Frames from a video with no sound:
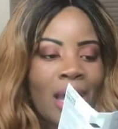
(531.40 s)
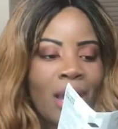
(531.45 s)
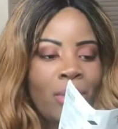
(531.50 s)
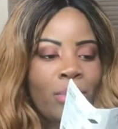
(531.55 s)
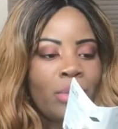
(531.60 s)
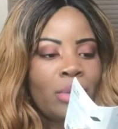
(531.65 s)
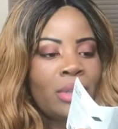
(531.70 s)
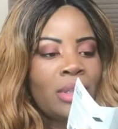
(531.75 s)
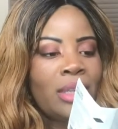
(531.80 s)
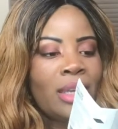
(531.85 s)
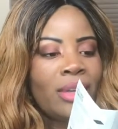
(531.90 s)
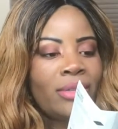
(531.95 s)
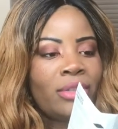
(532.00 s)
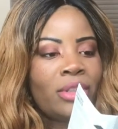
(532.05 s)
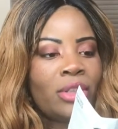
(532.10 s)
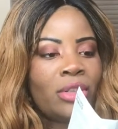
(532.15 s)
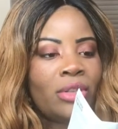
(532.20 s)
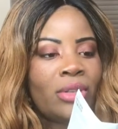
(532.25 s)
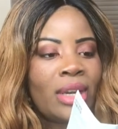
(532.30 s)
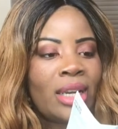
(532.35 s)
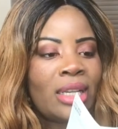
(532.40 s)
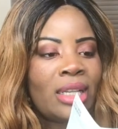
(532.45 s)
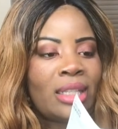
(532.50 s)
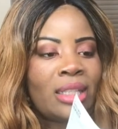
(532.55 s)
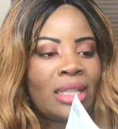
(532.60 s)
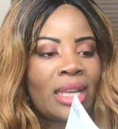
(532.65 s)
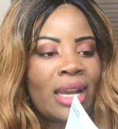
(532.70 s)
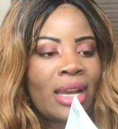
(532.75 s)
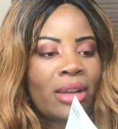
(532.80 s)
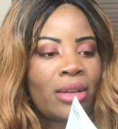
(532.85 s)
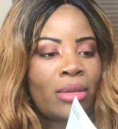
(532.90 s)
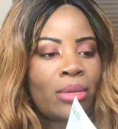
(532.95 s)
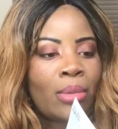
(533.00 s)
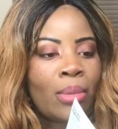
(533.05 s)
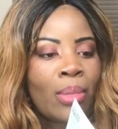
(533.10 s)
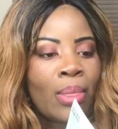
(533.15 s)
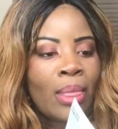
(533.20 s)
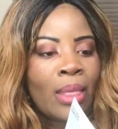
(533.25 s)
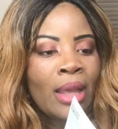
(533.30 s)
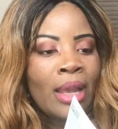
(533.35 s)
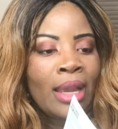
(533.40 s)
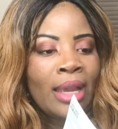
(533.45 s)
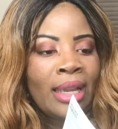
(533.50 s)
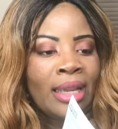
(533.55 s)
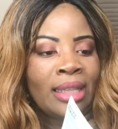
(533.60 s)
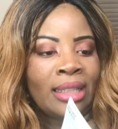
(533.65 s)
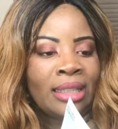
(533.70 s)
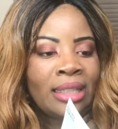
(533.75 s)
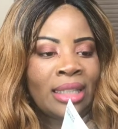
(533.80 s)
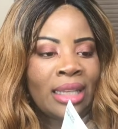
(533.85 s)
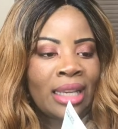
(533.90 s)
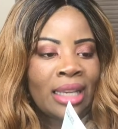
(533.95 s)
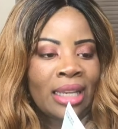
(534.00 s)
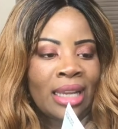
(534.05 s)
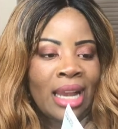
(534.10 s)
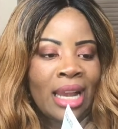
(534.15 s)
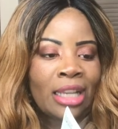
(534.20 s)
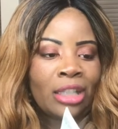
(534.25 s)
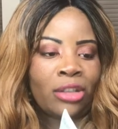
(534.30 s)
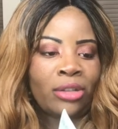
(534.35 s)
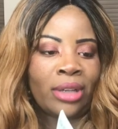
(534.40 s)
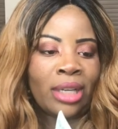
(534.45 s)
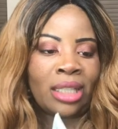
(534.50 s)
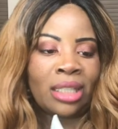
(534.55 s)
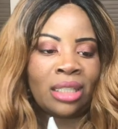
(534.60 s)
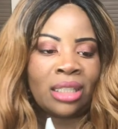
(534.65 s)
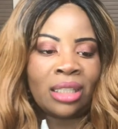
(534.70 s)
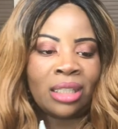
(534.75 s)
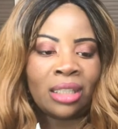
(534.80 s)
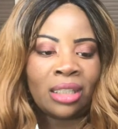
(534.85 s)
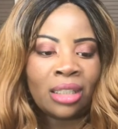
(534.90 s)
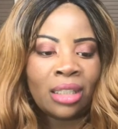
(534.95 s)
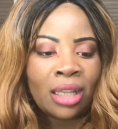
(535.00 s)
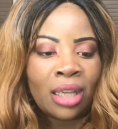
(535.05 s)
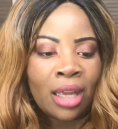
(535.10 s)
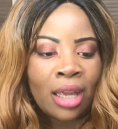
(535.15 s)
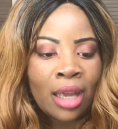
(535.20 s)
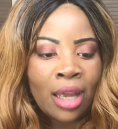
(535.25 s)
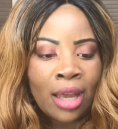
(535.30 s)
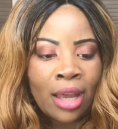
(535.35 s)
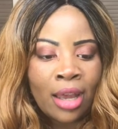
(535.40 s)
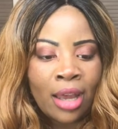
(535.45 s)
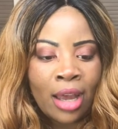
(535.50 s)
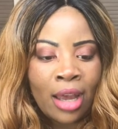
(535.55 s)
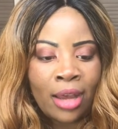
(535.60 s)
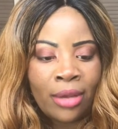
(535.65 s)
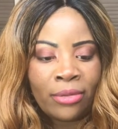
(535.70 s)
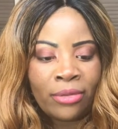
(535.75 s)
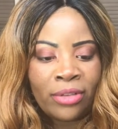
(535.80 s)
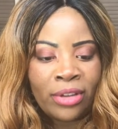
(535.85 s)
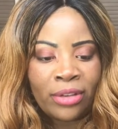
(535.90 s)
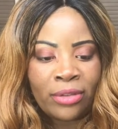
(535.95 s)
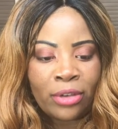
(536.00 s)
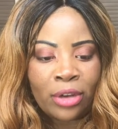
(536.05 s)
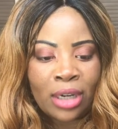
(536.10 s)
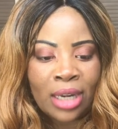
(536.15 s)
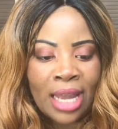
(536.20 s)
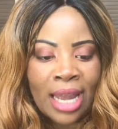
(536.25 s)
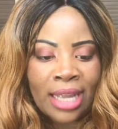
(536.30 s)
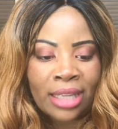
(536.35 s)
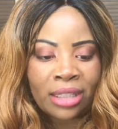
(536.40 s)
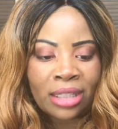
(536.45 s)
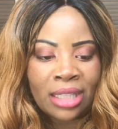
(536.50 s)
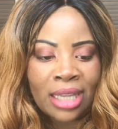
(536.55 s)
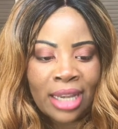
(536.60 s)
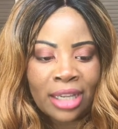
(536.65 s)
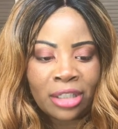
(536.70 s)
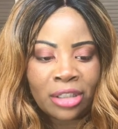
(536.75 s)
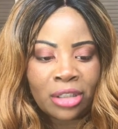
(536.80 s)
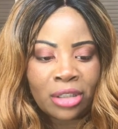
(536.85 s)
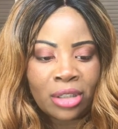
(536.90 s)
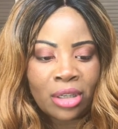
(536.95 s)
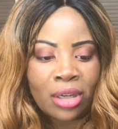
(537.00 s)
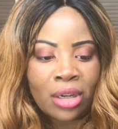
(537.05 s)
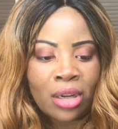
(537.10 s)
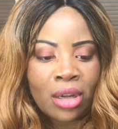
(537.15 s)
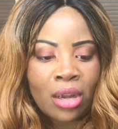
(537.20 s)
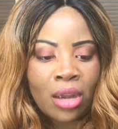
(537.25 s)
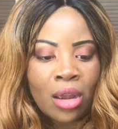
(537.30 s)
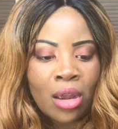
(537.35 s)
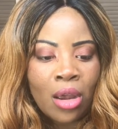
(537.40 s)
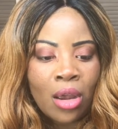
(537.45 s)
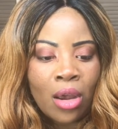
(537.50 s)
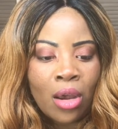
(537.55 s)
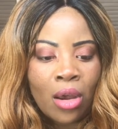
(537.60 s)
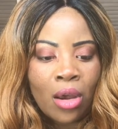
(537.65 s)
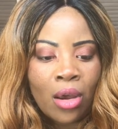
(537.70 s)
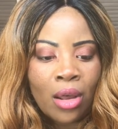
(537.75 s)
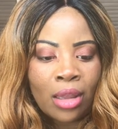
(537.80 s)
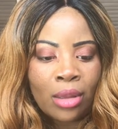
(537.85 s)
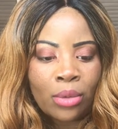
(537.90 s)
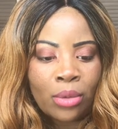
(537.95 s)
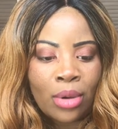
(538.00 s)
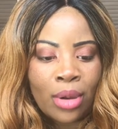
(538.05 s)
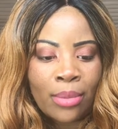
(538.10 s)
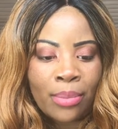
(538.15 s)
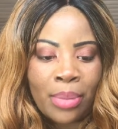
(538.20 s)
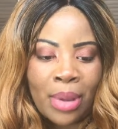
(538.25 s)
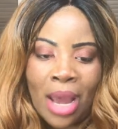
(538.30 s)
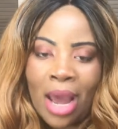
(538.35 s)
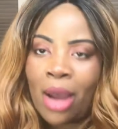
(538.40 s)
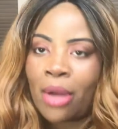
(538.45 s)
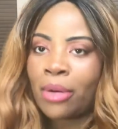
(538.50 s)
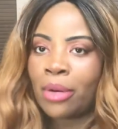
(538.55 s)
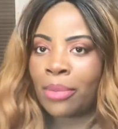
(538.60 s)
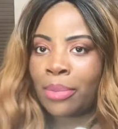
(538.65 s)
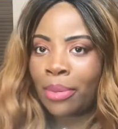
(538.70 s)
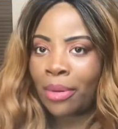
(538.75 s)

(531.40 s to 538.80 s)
I would love to try this out. Insane hydration, um, fever light texture, all-in-one power